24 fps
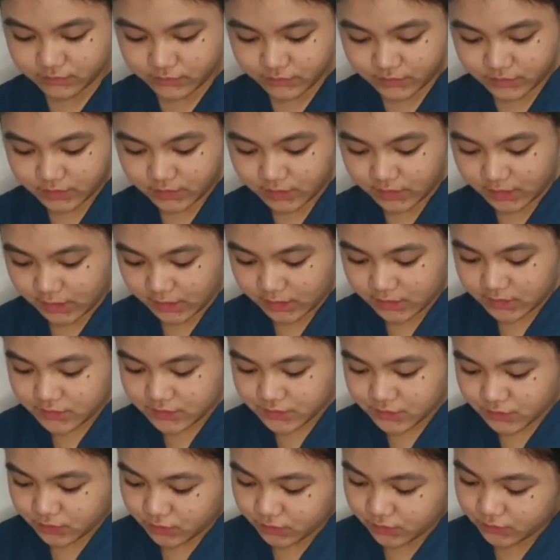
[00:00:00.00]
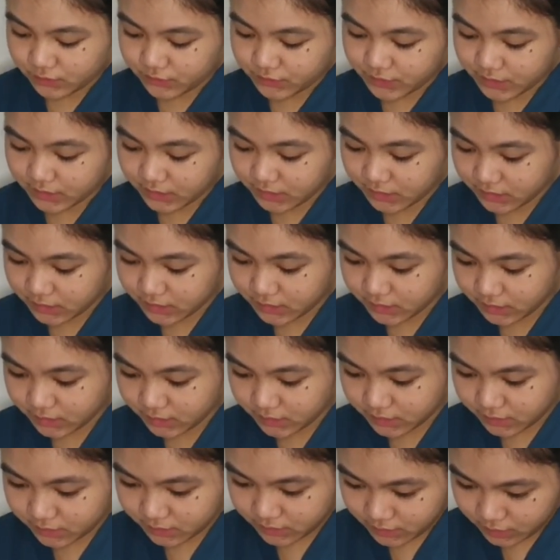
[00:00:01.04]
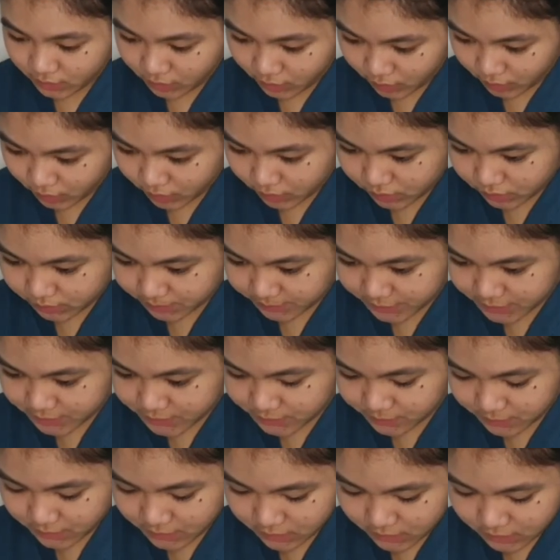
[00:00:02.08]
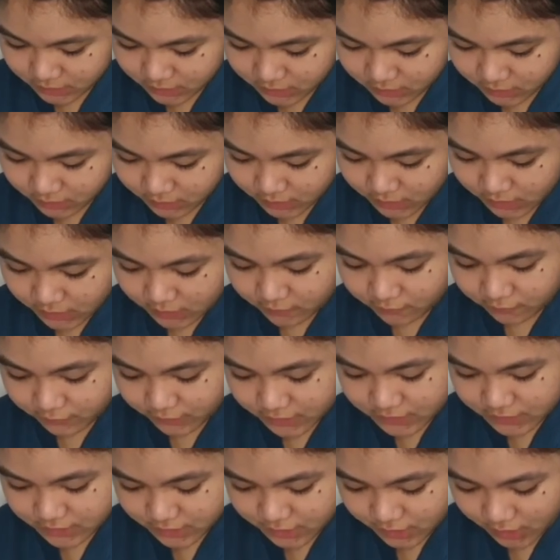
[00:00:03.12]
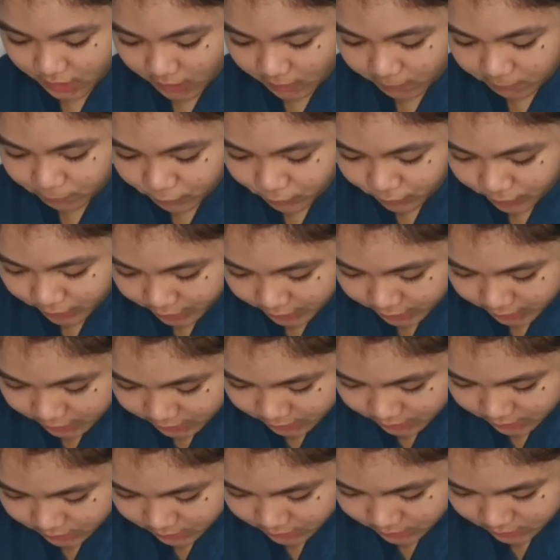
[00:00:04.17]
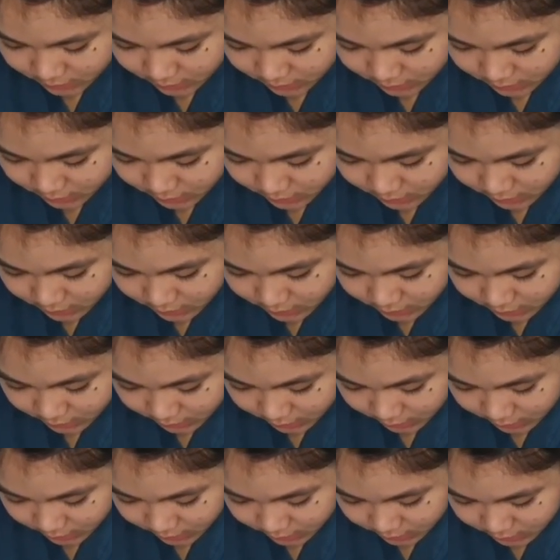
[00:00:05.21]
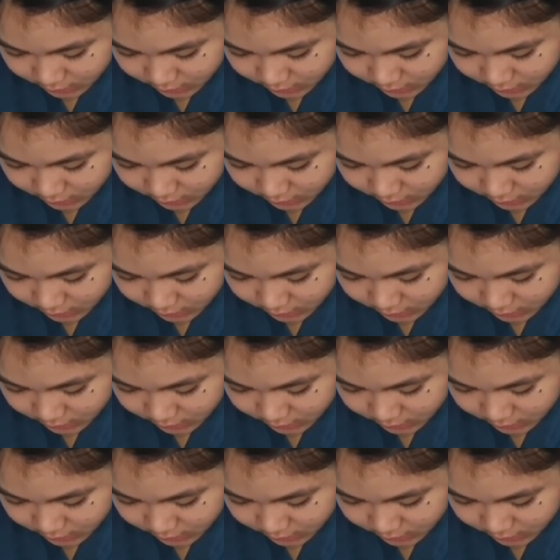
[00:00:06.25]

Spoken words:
Okay, so the needle hole must be facing upward and